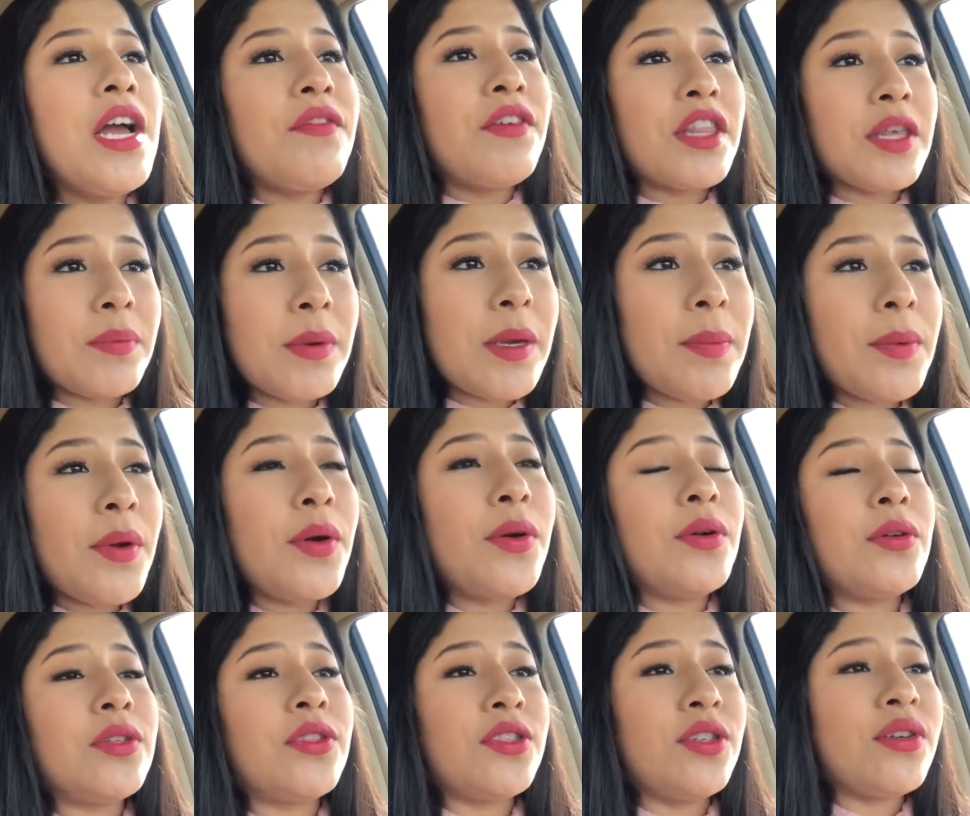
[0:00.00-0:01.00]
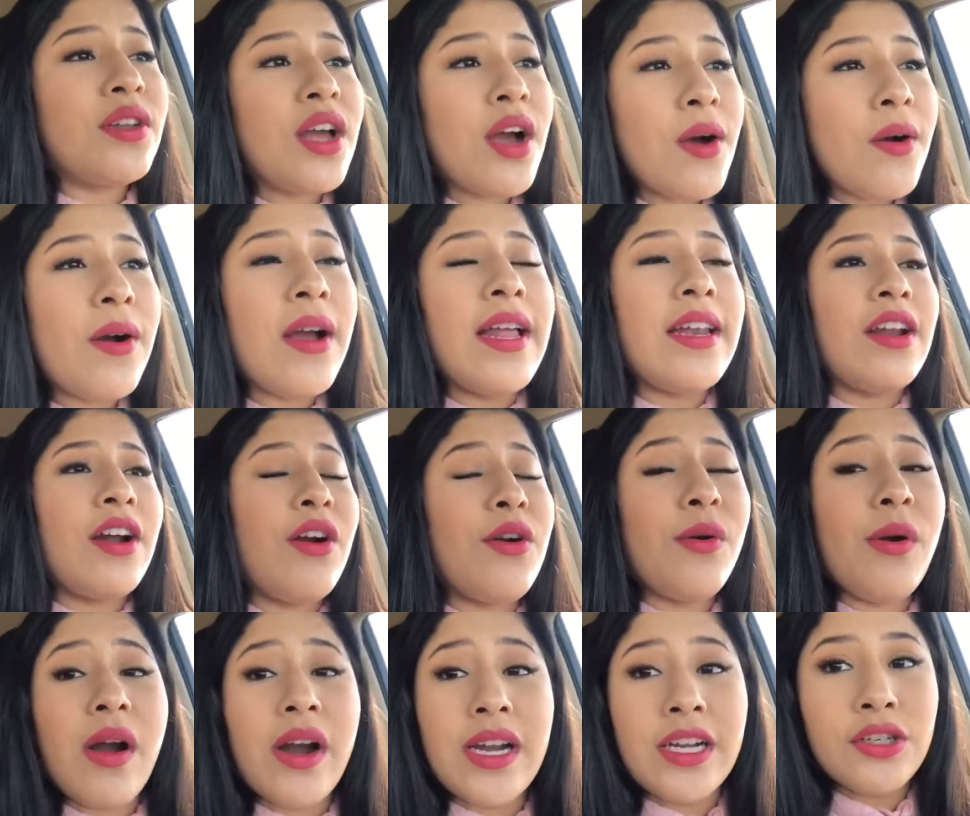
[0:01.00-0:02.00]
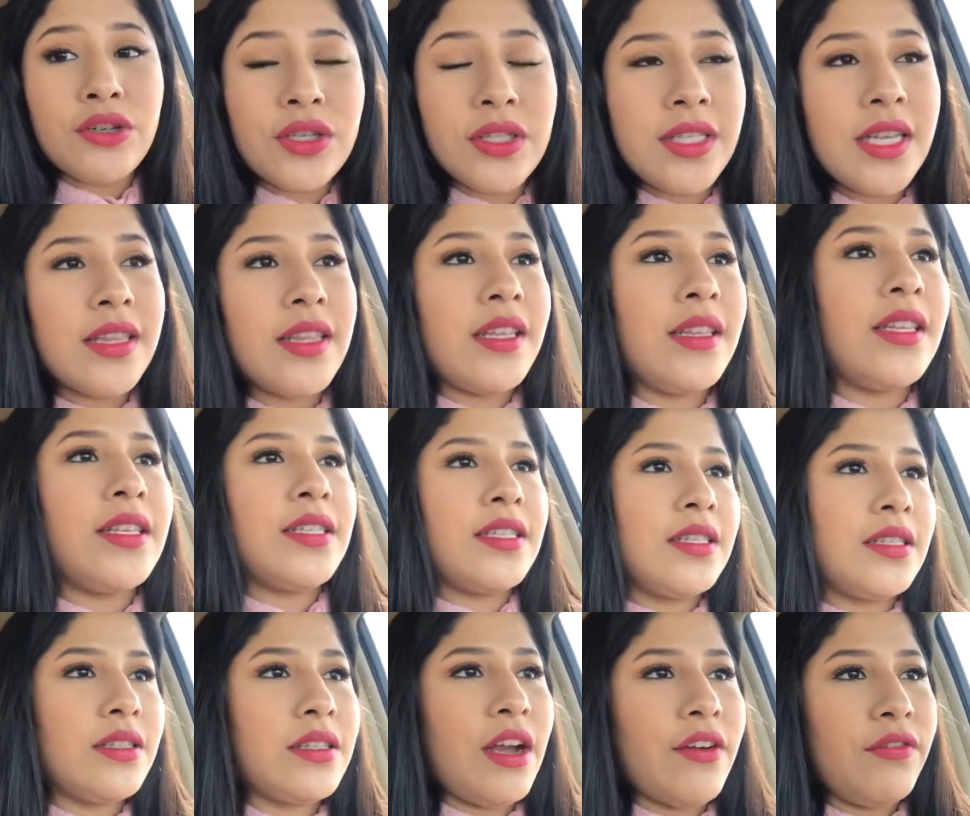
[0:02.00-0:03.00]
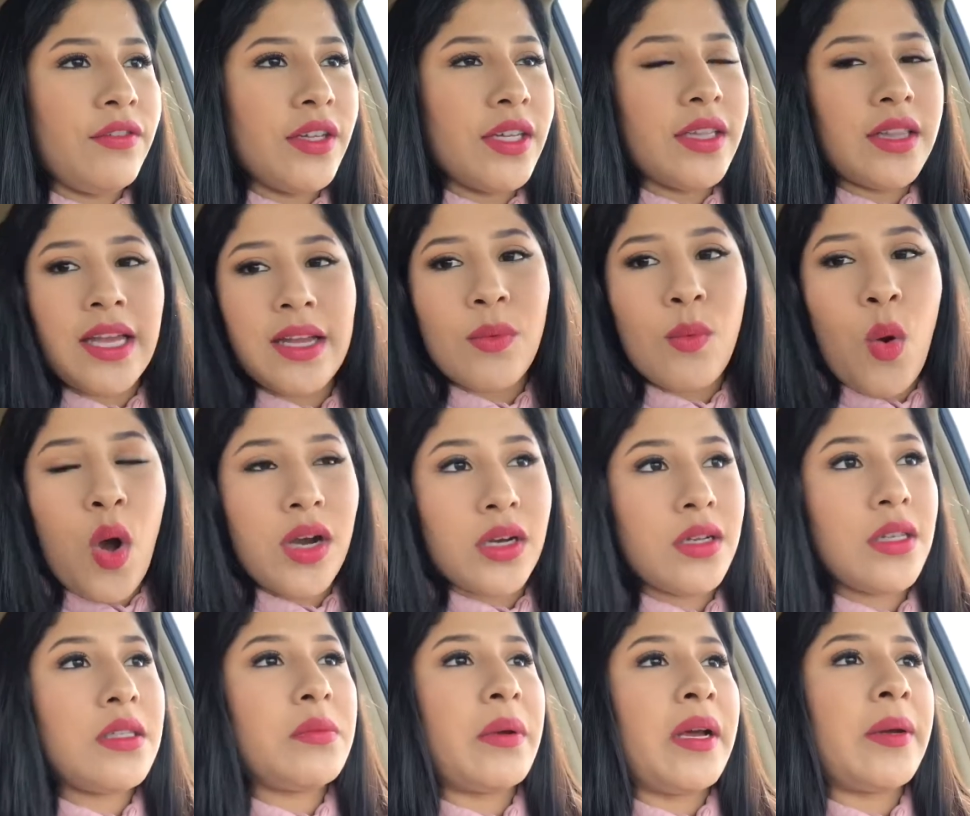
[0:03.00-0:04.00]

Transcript: for the people who do know and who are interested then this is definitely like watch this